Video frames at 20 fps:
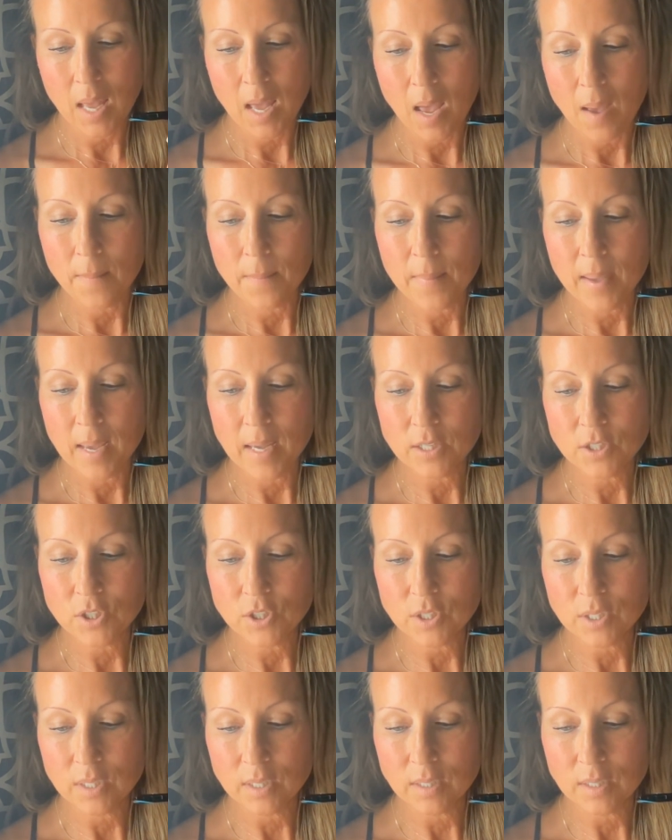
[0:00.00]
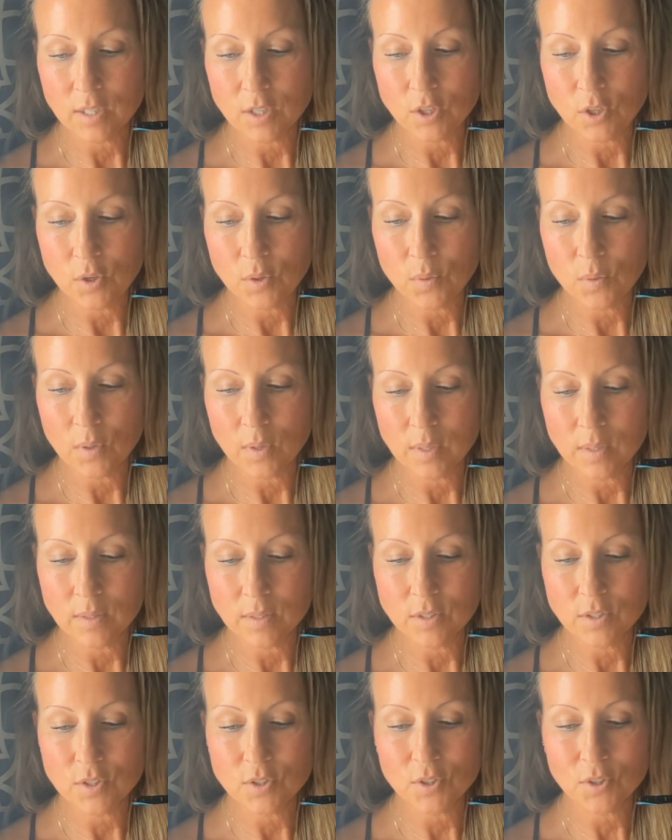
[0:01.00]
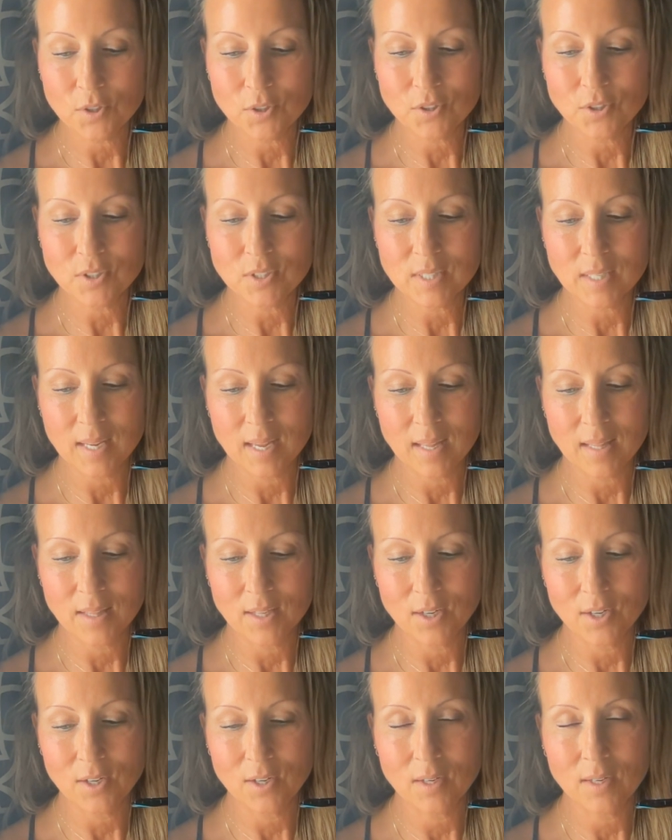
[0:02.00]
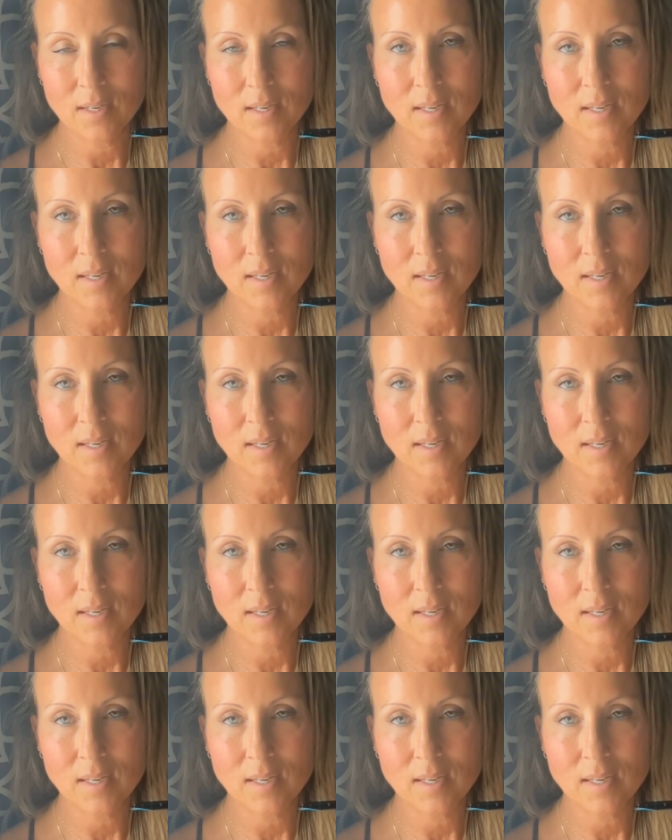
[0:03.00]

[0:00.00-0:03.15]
imagining that you are in this circle together,